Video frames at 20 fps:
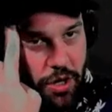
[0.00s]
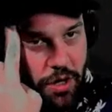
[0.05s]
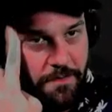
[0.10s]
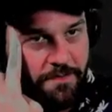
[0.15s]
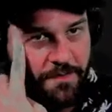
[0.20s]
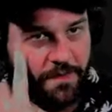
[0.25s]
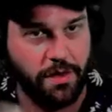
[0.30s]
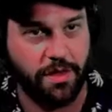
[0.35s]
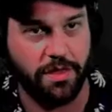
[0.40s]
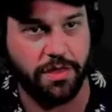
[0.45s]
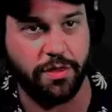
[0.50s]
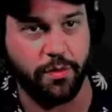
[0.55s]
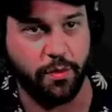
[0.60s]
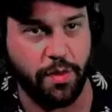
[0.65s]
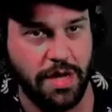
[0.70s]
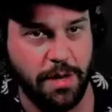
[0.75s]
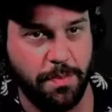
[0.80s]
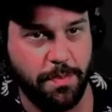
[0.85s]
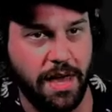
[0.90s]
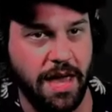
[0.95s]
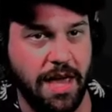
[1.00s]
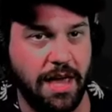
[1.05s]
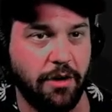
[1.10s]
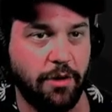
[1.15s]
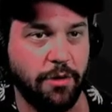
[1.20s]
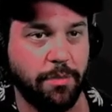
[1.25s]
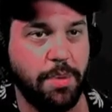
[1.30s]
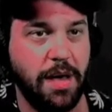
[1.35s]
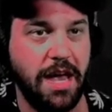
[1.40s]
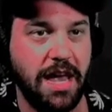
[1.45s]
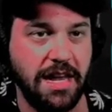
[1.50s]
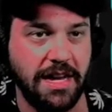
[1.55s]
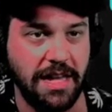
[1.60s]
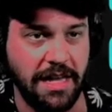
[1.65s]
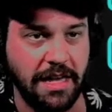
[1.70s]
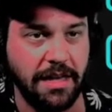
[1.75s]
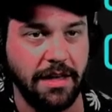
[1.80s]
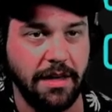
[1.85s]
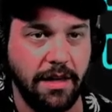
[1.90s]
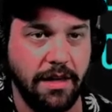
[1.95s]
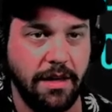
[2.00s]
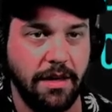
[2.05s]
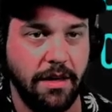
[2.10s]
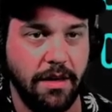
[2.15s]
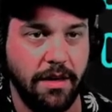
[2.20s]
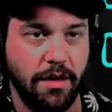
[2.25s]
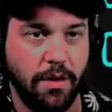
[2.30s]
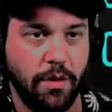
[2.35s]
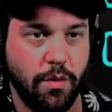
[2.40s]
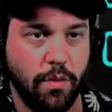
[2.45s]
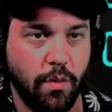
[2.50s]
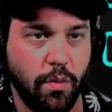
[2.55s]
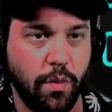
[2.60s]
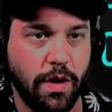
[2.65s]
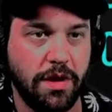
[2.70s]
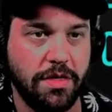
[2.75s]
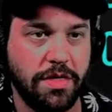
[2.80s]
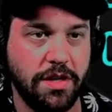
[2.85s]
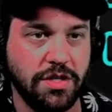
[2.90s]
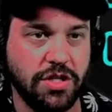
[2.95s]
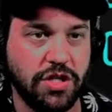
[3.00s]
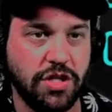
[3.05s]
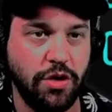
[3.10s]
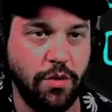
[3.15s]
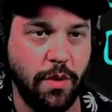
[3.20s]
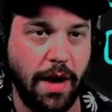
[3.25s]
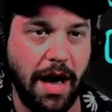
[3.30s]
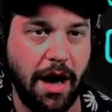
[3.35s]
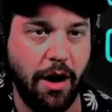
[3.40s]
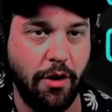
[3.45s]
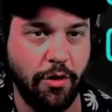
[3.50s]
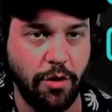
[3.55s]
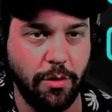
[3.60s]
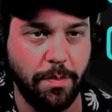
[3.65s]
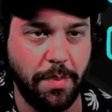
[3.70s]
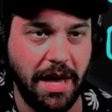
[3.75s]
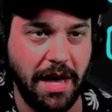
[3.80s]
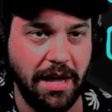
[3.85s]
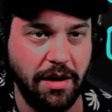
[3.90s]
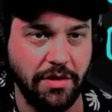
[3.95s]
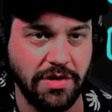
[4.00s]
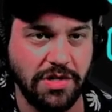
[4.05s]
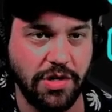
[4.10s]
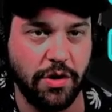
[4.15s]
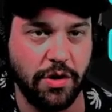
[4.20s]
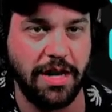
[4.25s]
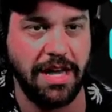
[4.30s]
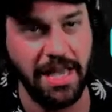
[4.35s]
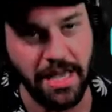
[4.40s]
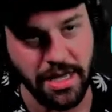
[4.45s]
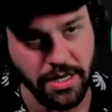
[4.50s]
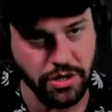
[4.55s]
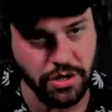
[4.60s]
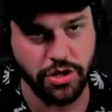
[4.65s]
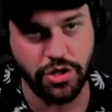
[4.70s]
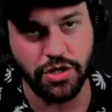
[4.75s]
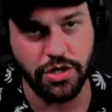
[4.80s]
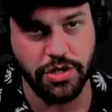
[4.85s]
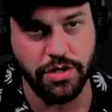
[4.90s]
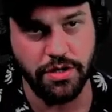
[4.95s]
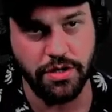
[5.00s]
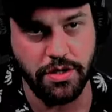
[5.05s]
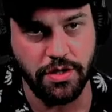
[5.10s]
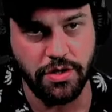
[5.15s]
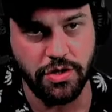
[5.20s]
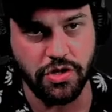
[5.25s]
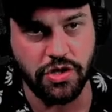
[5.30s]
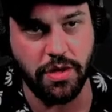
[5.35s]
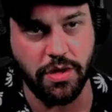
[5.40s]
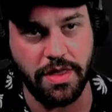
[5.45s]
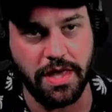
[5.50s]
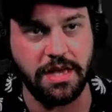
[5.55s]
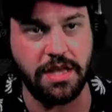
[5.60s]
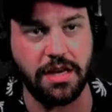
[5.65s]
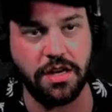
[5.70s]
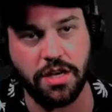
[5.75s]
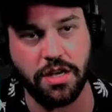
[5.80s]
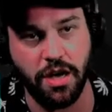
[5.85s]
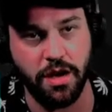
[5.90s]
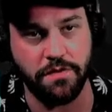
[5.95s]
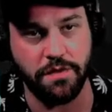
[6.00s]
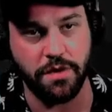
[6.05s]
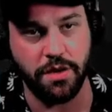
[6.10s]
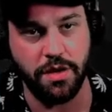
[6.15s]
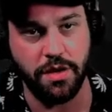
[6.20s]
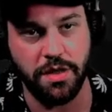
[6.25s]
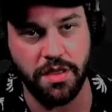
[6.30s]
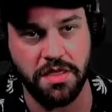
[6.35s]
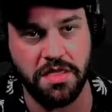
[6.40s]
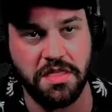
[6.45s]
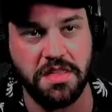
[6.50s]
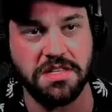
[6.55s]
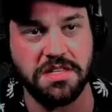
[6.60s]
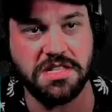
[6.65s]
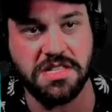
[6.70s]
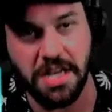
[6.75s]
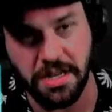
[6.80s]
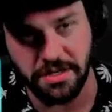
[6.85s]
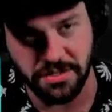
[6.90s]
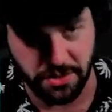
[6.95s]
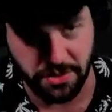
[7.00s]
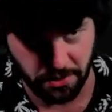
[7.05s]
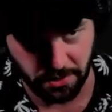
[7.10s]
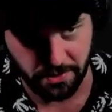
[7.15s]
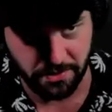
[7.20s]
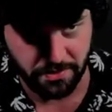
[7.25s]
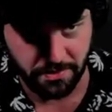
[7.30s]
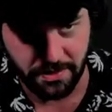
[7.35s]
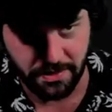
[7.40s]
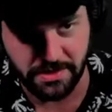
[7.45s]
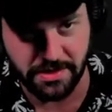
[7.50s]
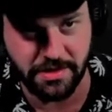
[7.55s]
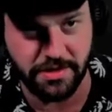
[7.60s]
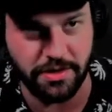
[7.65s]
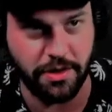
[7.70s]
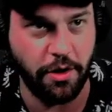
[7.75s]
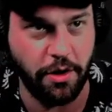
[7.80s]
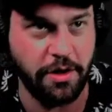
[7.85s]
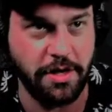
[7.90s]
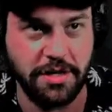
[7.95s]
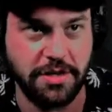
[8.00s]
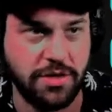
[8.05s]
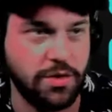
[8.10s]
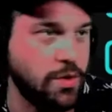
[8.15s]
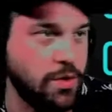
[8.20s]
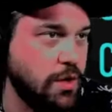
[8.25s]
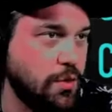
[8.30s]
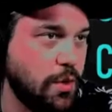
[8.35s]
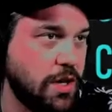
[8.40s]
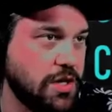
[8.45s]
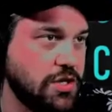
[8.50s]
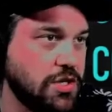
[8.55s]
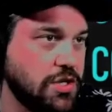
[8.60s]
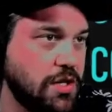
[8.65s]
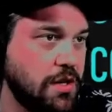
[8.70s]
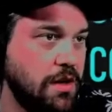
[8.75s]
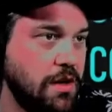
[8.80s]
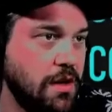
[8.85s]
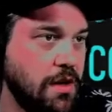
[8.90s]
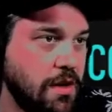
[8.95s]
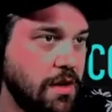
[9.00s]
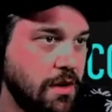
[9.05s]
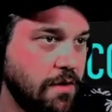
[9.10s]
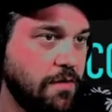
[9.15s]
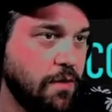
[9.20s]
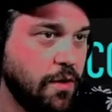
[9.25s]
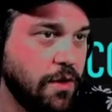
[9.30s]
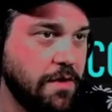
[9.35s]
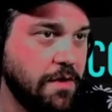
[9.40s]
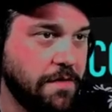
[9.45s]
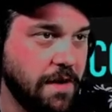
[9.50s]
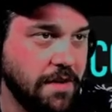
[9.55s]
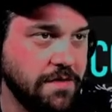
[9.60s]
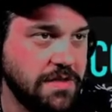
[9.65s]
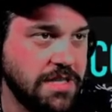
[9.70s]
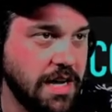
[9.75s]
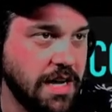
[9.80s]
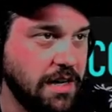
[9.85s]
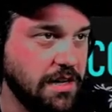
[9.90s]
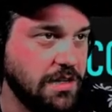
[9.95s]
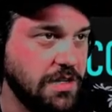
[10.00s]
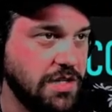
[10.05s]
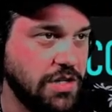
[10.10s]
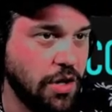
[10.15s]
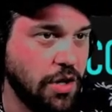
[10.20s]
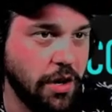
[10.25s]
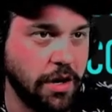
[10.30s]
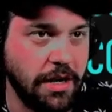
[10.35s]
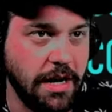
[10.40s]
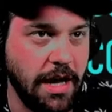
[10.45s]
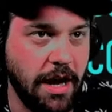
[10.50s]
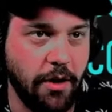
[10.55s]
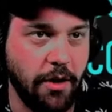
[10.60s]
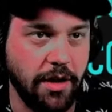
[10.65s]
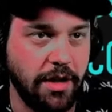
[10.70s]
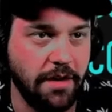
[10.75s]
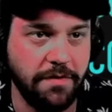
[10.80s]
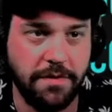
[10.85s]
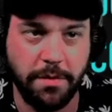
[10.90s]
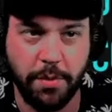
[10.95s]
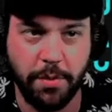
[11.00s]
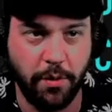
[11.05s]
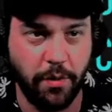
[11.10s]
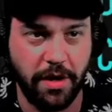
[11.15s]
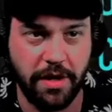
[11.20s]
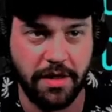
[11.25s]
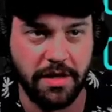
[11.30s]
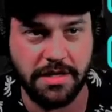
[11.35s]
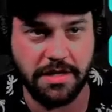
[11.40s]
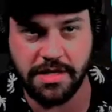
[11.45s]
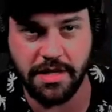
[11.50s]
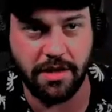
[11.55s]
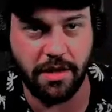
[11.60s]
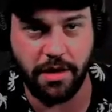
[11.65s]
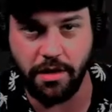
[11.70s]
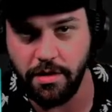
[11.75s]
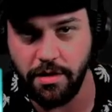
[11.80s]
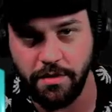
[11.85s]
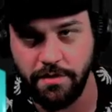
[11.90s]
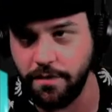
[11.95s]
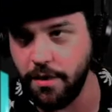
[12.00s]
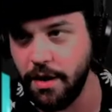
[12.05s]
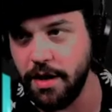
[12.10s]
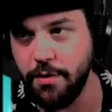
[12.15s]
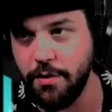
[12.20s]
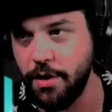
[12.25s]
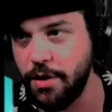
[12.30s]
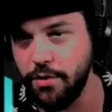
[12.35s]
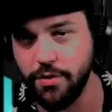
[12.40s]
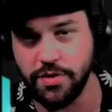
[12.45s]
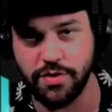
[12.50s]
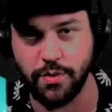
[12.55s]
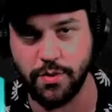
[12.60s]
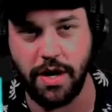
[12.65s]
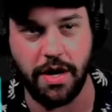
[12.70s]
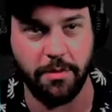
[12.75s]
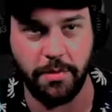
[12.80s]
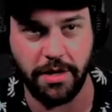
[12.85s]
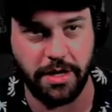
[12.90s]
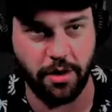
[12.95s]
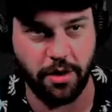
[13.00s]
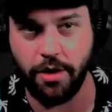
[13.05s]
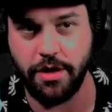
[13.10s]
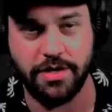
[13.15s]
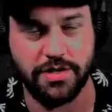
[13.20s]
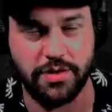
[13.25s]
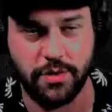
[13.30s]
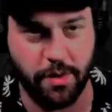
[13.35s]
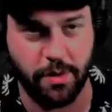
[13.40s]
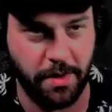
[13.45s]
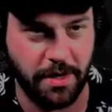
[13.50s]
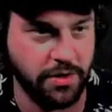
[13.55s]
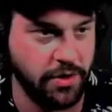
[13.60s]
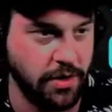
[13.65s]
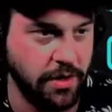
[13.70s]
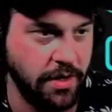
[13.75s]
for a 3-paneled painting where the 2 outer panels are hinged so they can cover the center? This is an art history question. 45 seconds starting now. I love to put one of these in there for anyone who is randomly an art history major.